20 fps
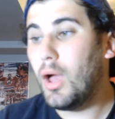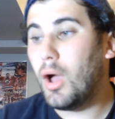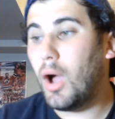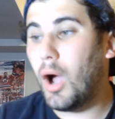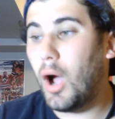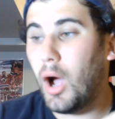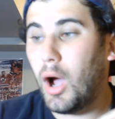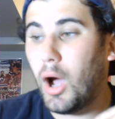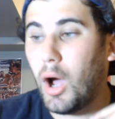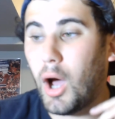
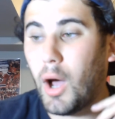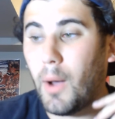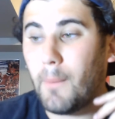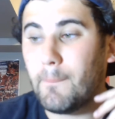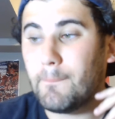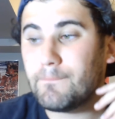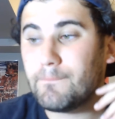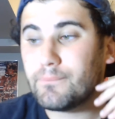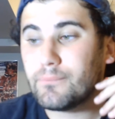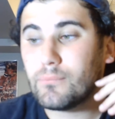
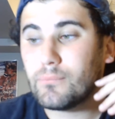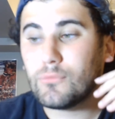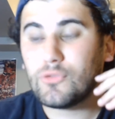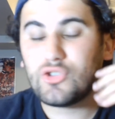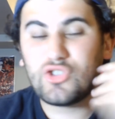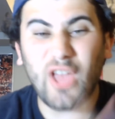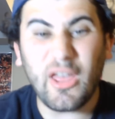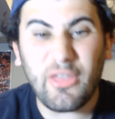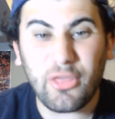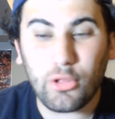
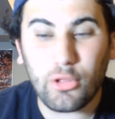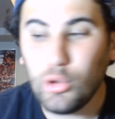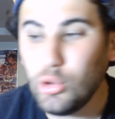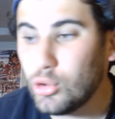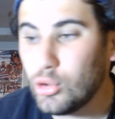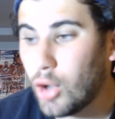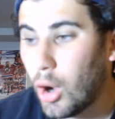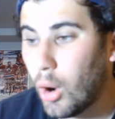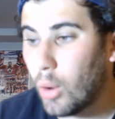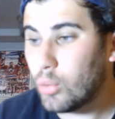Seth
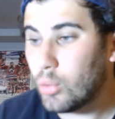Lugo,